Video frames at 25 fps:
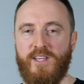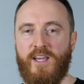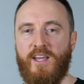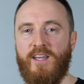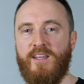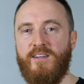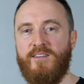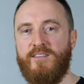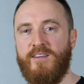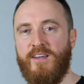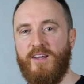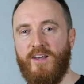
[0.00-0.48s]

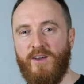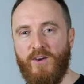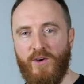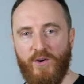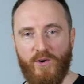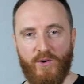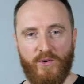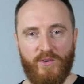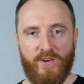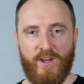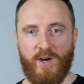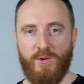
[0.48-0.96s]
and
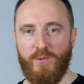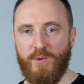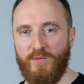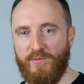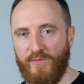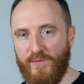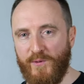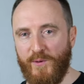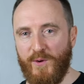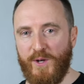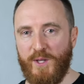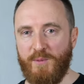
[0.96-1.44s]
her and I were
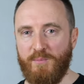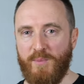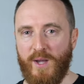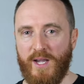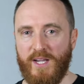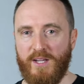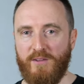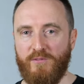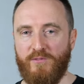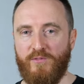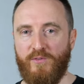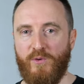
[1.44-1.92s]
flirting
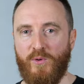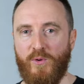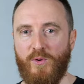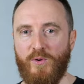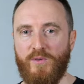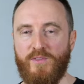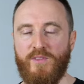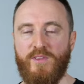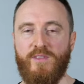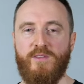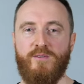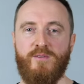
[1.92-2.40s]
back and
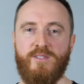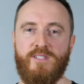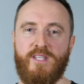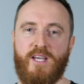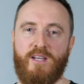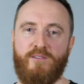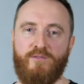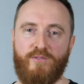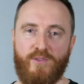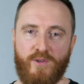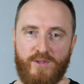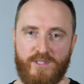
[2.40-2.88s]
forth, and there was
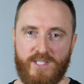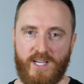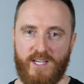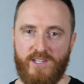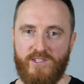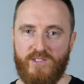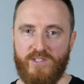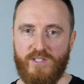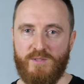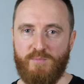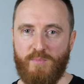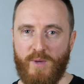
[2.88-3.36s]
that
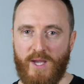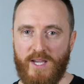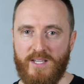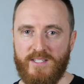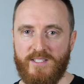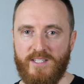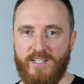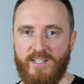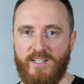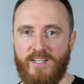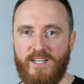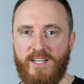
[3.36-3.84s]
flirtatious
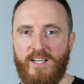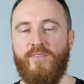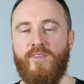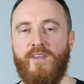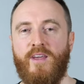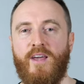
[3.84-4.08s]
banter.